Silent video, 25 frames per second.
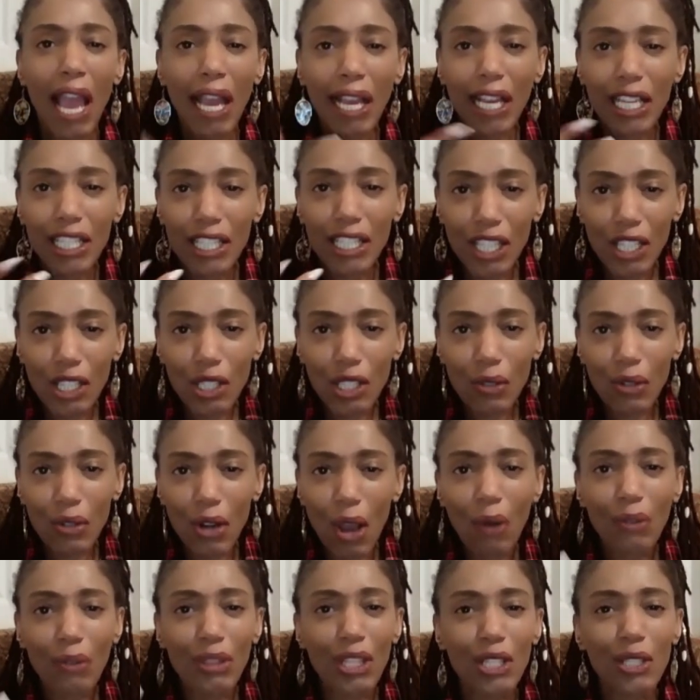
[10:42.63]
Because did you
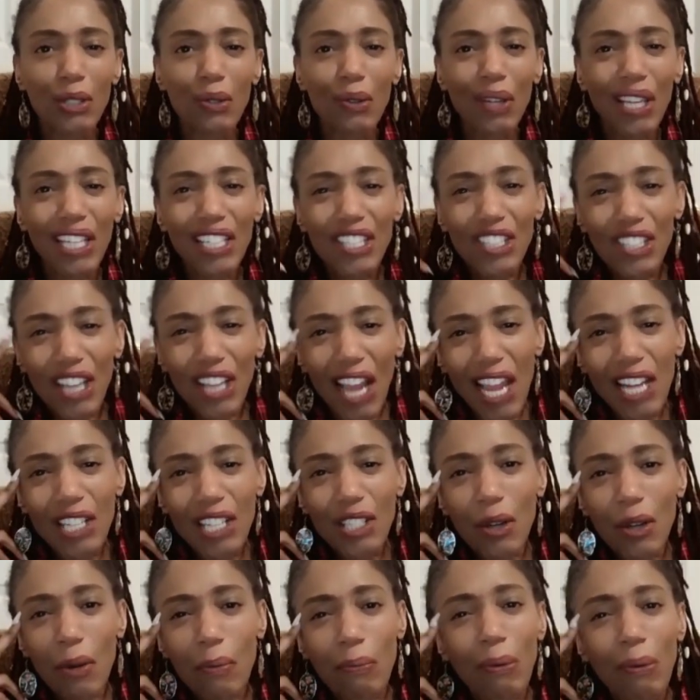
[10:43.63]
know that you can
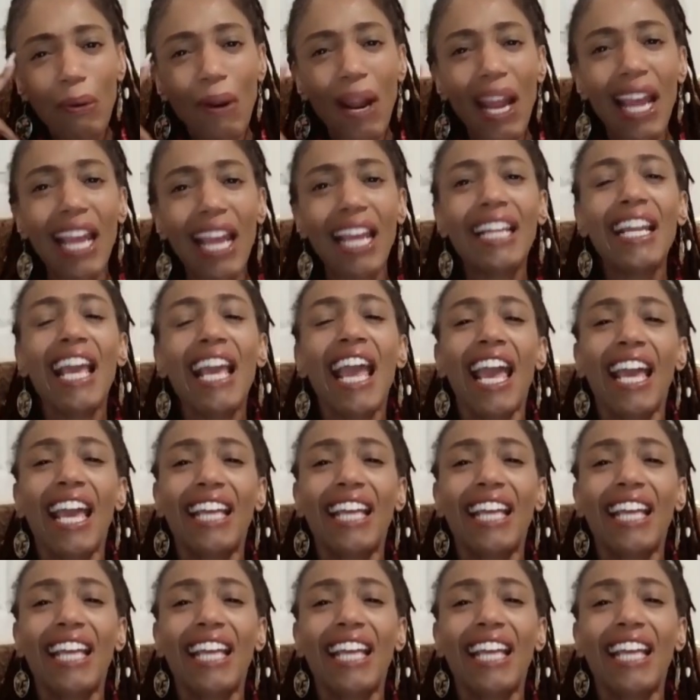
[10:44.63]
change your brain